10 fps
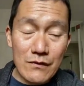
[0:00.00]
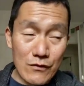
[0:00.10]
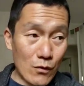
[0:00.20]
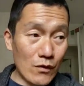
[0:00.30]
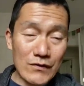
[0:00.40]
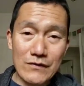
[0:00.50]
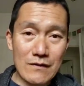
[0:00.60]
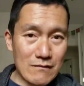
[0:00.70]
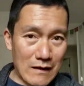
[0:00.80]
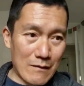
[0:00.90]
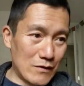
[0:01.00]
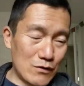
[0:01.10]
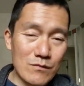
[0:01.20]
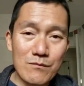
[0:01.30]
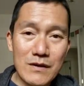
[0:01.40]
Of course, I'm a
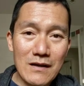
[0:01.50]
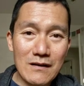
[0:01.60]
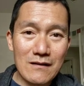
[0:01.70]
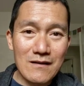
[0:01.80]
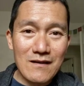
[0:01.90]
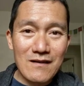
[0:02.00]
human being.